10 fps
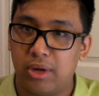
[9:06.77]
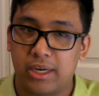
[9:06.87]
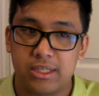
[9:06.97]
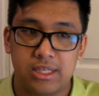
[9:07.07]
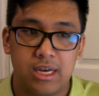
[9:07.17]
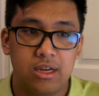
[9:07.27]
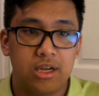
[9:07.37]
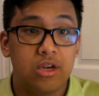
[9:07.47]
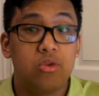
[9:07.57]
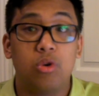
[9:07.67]
Like I said,
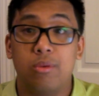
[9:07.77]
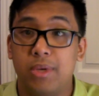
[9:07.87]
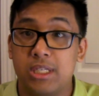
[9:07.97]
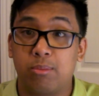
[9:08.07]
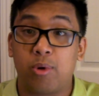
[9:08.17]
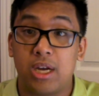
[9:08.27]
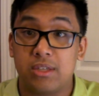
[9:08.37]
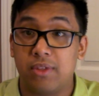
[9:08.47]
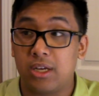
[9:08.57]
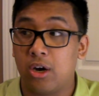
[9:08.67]
wouldn't be surprised
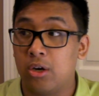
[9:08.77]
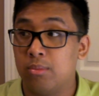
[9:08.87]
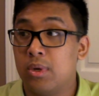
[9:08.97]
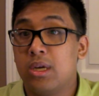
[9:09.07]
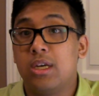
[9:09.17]
if they cut him.